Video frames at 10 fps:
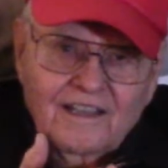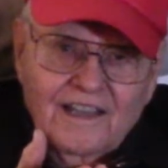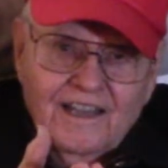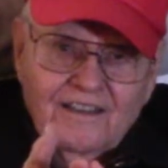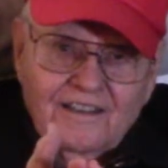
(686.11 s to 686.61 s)

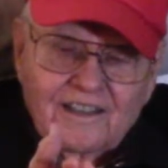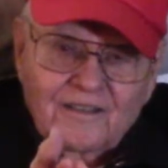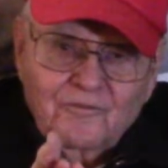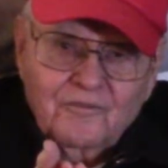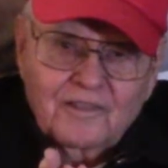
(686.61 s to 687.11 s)
and
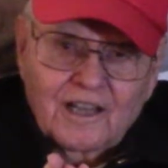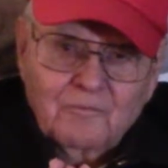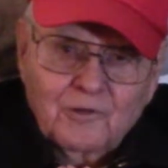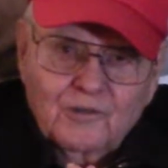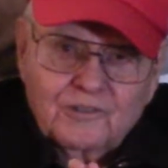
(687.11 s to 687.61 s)

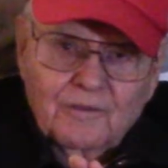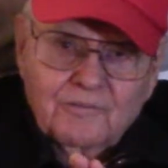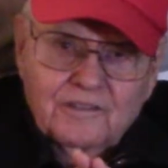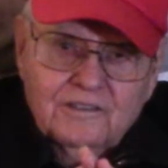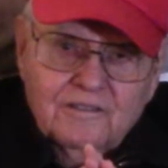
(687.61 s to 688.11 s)
not bruise up
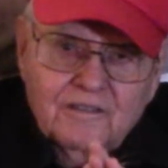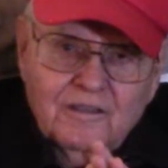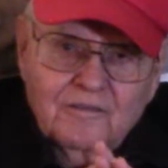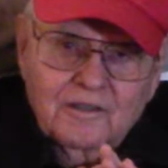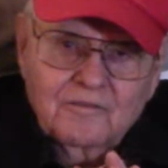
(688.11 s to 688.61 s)

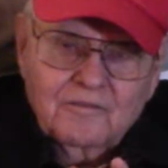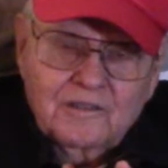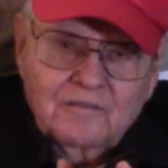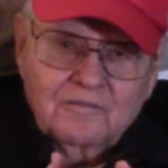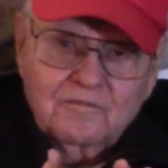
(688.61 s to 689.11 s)

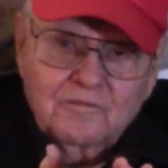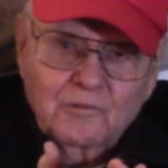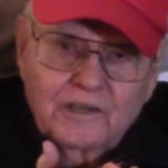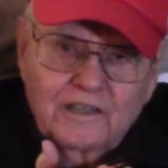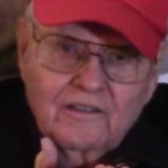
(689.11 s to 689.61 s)
the
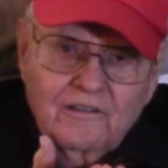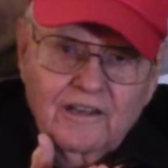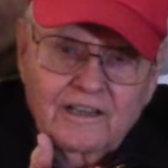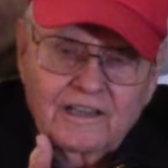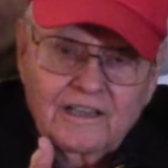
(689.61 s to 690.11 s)
wheat or
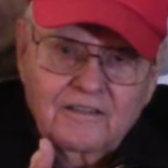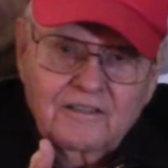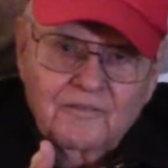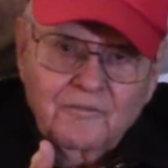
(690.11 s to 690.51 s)
anything.